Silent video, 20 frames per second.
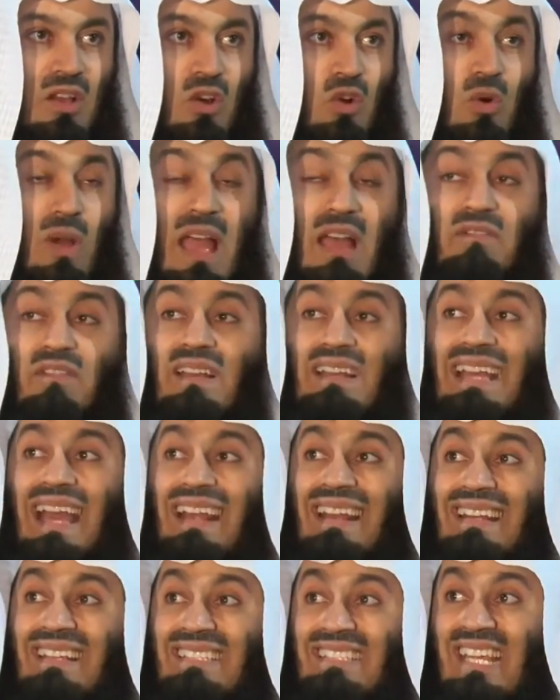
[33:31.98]
whoever
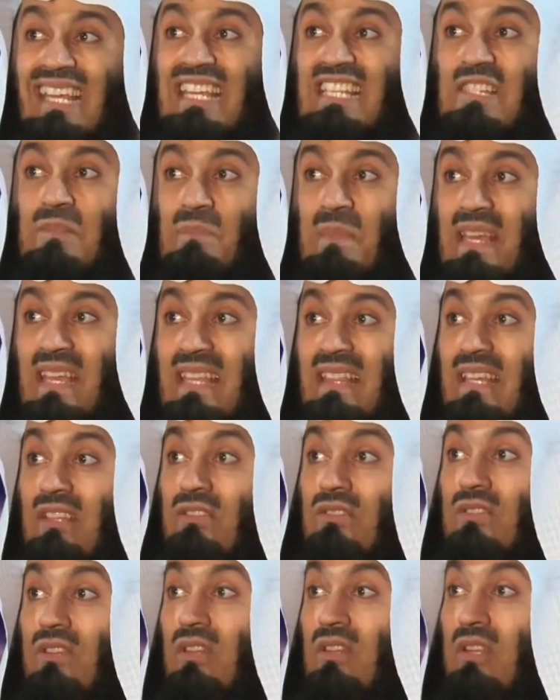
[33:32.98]
guarantees me
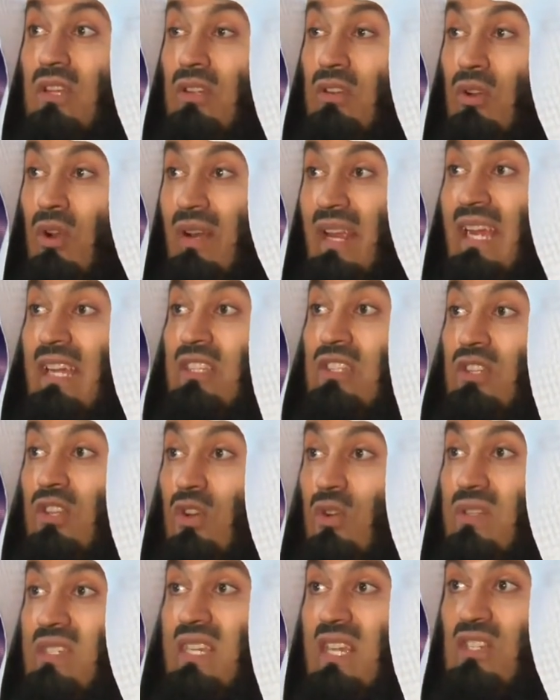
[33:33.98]
the correct
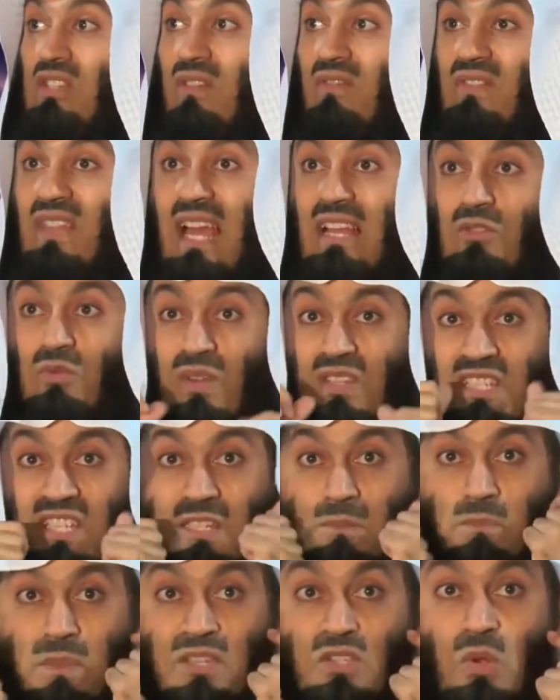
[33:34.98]
usage of that which
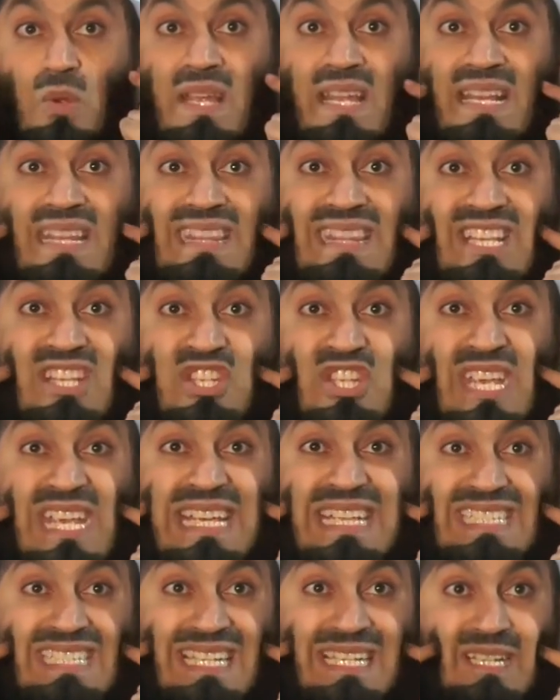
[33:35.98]
is between the
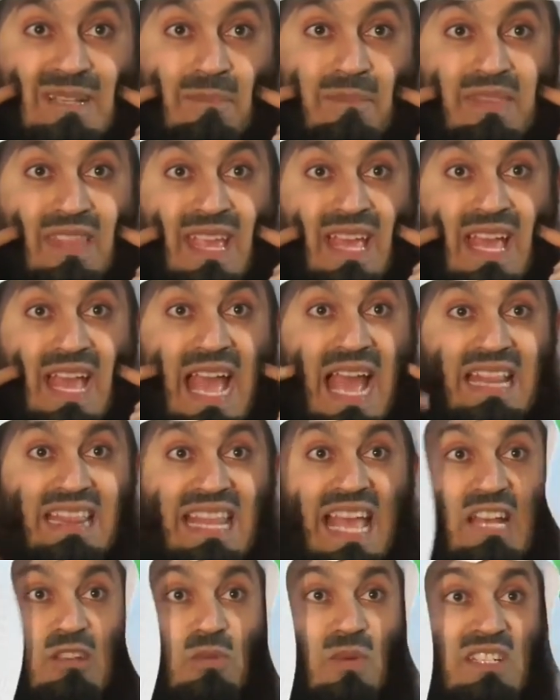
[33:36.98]
cheeks and
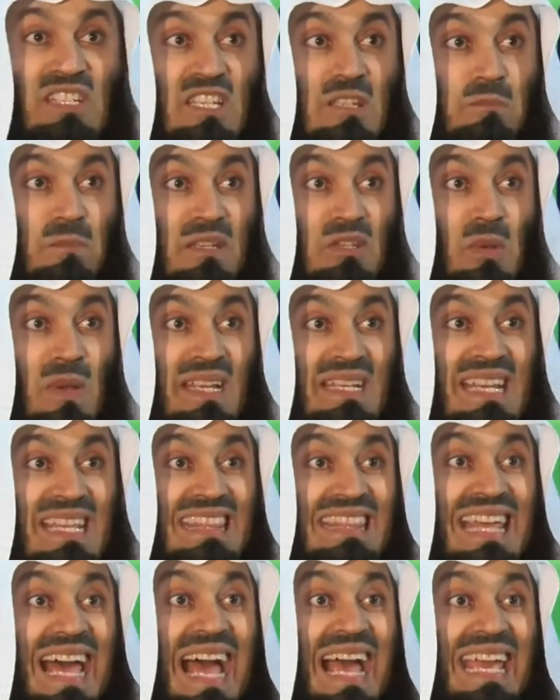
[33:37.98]
that which is between the
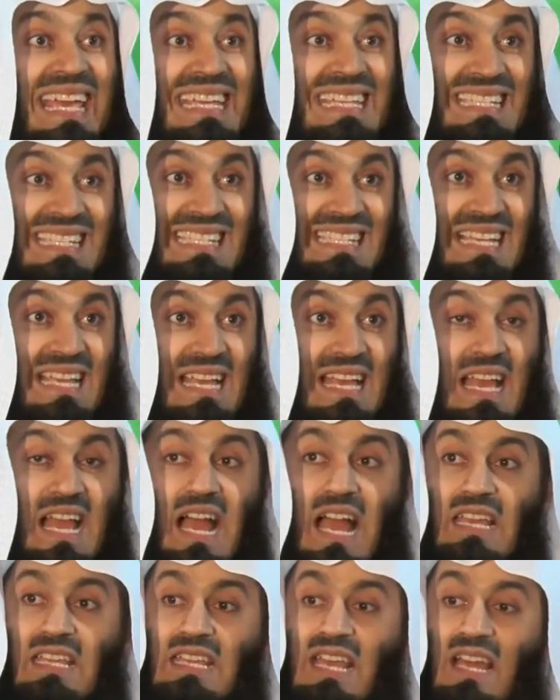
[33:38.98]
thighs,
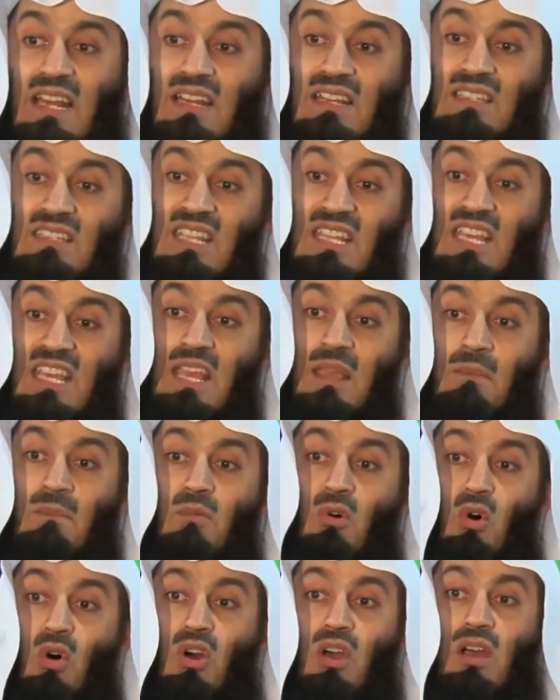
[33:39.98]
I guarantee
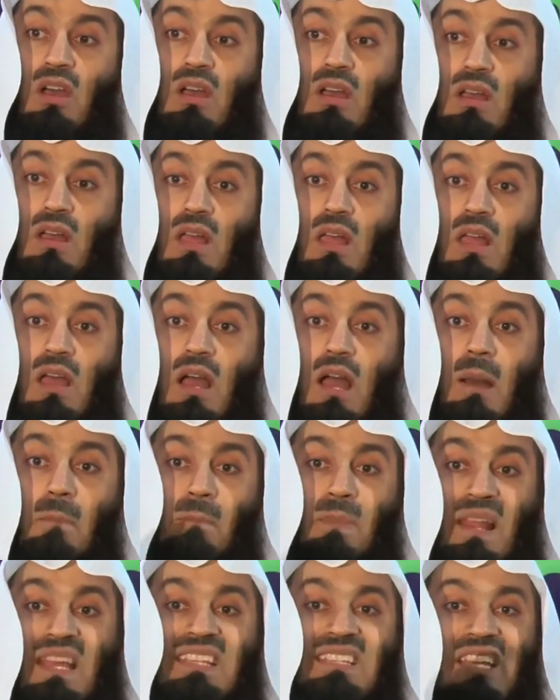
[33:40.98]
him or her a
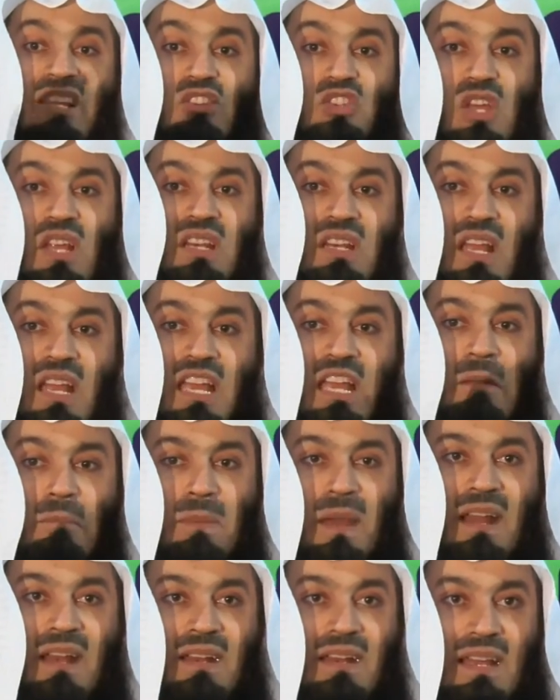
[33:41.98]
place in Jannah, in
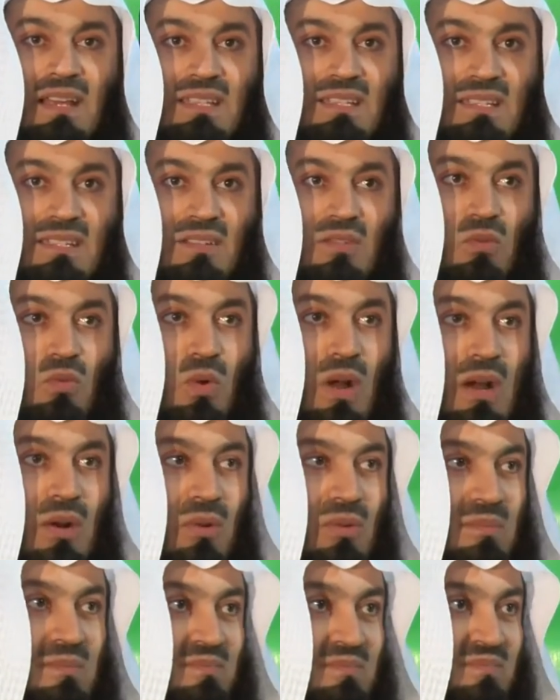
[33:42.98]
paradise.
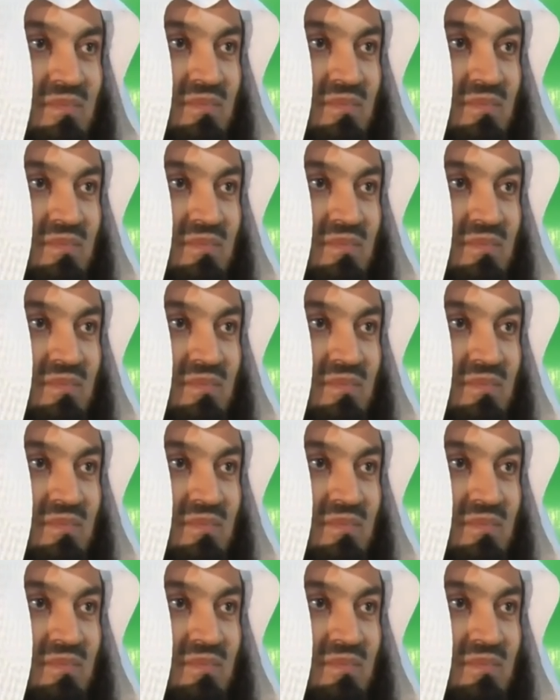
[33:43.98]
Wow.